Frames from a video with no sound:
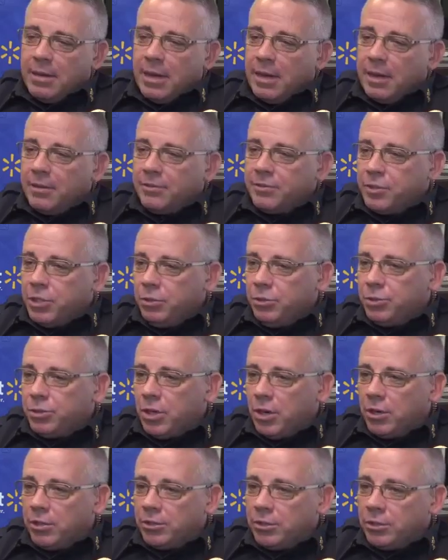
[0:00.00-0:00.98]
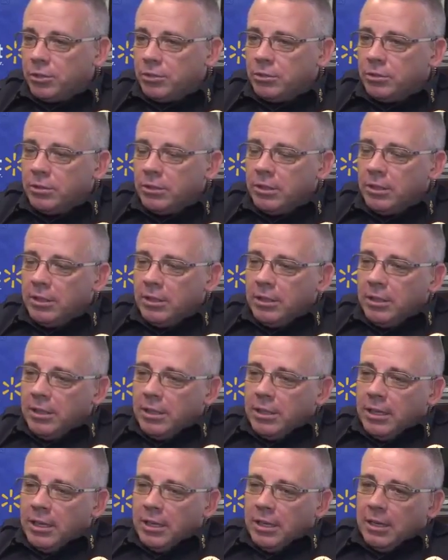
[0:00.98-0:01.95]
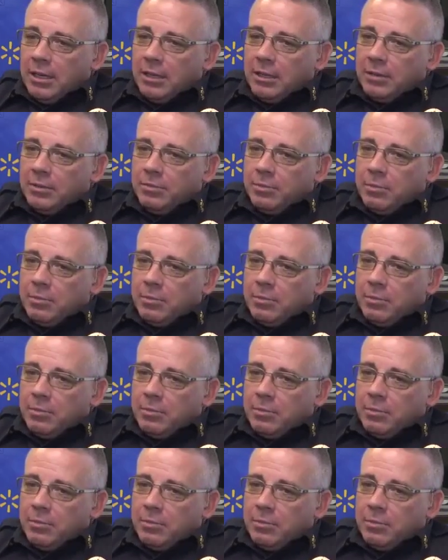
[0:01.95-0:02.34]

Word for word: I have two sergeants, uh,